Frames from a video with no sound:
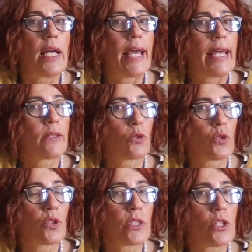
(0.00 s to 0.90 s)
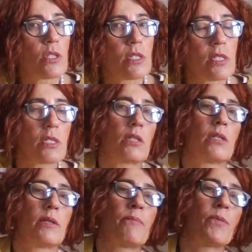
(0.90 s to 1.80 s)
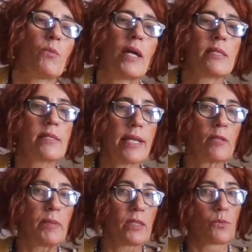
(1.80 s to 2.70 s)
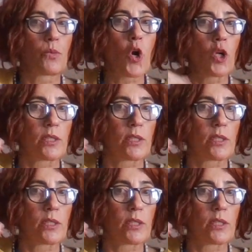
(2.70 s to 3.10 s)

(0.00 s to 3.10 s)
and not only one state, but the world